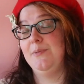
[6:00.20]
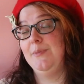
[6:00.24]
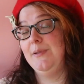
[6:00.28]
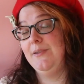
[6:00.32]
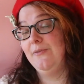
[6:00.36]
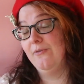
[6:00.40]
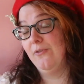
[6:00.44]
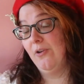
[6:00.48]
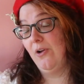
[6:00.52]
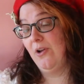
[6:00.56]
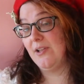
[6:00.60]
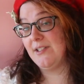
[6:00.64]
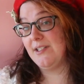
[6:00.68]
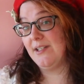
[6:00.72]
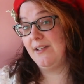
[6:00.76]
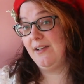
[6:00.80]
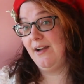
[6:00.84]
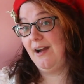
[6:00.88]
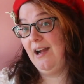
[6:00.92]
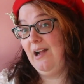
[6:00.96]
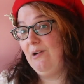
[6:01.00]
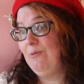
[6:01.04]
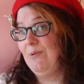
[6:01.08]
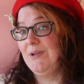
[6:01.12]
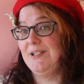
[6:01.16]
to be
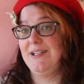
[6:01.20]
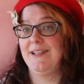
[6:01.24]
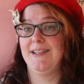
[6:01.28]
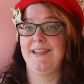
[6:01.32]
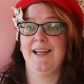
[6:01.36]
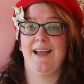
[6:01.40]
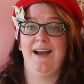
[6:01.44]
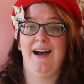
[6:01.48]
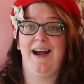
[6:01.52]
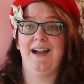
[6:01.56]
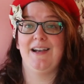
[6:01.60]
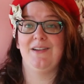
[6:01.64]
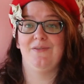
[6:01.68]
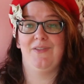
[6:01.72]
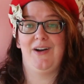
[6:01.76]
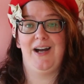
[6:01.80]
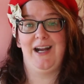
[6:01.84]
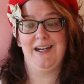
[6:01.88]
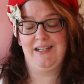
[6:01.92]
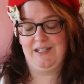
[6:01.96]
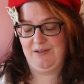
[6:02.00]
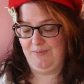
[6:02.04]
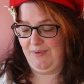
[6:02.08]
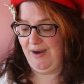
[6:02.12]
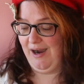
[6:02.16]
versatile, which is the kind of
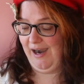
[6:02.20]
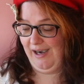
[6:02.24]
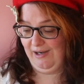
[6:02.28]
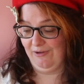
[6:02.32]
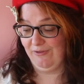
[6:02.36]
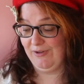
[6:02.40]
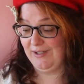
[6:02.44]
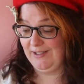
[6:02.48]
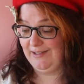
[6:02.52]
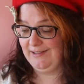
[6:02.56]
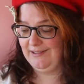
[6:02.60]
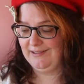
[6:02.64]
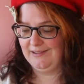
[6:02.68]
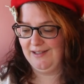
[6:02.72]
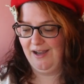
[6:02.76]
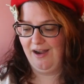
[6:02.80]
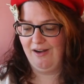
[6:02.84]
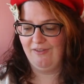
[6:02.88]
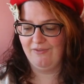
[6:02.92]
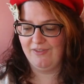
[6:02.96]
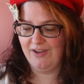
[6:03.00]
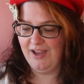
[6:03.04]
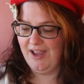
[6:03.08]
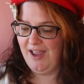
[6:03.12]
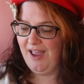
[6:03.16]
item I really
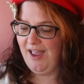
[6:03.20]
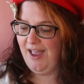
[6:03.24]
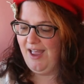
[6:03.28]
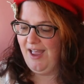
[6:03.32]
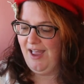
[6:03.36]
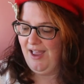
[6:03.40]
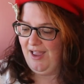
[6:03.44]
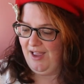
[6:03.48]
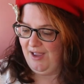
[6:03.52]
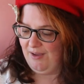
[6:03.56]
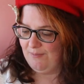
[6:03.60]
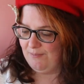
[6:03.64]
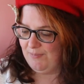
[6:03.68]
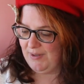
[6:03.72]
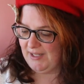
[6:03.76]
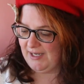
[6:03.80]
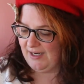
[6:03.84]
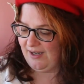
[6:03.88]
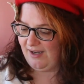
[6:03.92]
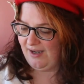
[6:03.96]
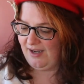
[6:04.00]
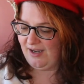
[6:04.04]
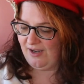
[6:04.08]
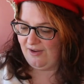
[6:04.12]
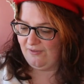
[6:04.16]
love.
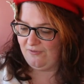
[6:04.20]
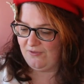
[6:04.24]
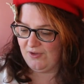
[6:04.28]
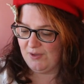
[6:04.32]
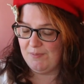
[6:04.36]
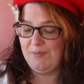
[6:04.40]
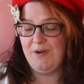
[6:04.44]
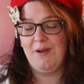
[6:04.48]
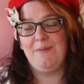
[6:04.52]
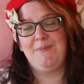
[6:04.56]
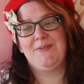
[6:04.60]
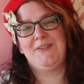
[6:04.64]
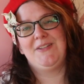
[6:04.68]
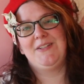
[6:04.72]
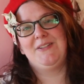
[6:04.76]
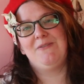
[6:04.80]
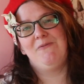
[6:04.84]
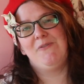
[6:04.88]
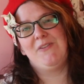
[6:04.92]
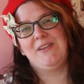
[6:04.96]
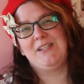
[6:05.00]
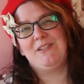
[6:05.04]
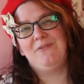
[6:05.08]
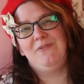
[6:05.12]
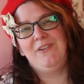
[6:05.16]
But for the purposes of
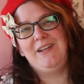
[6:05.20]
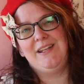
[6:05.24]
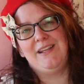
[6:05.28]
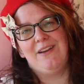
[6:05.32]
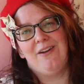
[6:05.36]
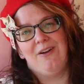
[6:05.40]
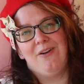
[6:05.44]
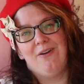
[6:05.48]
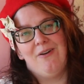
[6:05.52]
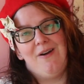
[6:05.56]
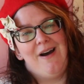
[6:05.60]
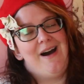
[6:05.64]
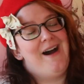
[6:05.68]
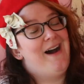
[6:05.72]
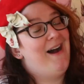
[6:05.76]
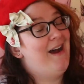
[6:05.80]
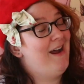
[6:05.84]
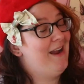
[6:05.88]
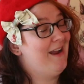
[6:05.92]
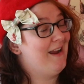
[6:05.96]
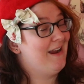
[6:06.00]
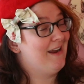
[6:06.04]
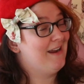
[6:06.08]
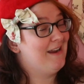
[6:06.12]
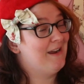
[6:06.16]
this video,
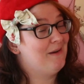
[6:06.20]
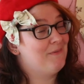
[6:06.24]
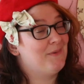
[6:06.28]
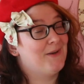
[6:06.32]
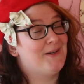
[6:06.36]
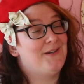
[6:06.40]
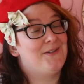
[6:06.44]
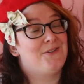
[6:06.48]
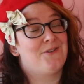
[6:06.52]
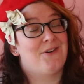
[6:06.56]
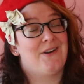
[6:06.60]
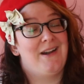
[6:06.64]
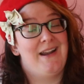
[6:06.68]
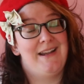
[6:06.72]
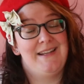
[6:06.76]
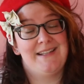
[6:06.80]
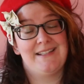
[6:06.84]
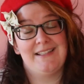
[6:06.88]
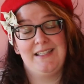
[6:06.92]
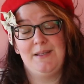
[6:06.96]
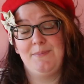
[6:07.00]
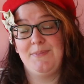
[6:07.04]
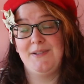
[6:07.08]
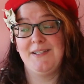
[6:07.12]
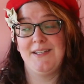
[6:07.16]
I am going to try and
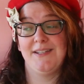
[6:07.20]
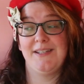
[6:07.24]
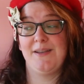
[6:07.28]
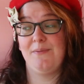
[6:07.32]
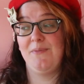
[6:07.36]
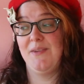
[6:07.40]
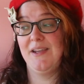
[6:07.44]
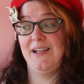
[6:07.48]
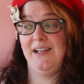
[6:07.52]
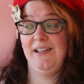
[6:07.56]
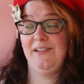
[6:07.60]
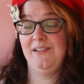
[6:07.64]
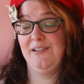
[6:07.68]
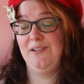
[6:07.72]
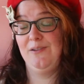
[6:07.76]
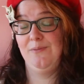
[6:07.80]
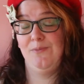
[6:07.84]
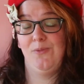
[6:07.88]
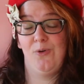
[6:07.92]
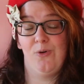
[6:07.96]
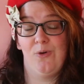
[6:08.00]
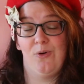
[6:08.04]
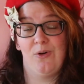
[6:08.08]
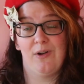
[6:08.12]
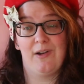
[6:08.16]
slip into something a little
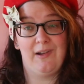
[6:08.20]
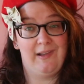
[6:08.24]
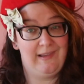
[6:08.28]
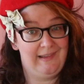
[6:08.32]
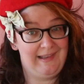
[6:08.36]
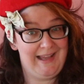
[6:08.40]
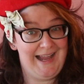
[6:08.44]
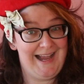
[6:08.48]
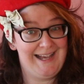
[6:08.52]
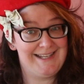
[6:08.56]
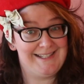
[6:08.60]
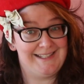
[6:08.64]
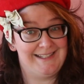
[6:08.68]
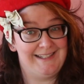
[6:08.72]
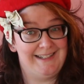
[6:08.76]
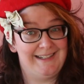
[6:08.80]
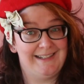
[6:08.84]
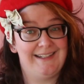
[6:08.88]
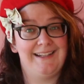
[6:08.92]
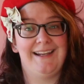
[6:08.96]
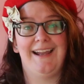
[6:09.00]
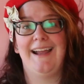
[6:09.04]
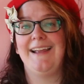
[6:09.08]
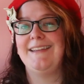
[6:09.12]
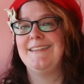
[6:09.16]
more
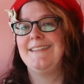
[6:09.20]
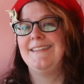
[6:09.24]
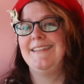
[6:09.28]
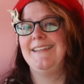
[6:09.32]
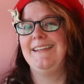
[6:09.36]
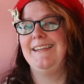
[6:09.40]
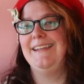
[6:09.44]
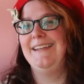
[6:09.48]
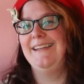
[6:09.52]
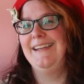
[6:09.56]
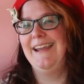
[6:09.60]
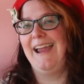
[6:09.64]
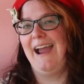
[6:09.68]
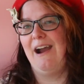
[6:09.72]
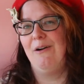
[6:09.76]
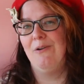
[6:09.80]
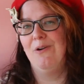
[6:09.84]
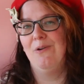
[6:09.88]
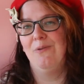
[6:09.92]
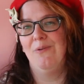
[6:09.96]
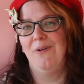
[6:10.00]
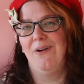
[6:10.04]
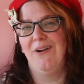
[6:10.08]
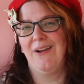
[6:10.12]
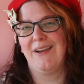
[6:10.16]
classic and see how
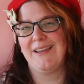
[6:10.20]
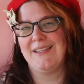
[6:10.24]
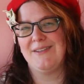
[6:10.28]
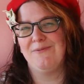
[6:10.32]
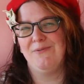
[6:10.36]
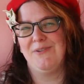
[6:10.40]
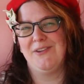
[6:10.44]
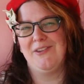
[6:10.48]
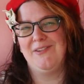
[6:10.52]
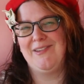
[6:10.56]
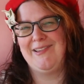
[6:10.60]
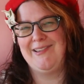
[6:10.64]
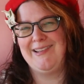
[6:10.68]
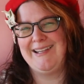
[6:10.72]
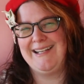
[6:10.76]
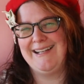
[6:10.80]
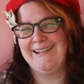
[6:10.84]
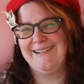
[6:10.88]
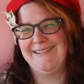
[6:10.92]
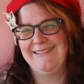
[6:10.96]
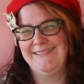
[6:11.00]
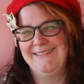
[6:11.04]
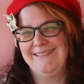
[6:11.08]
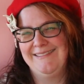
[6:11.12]
it works with Lolita.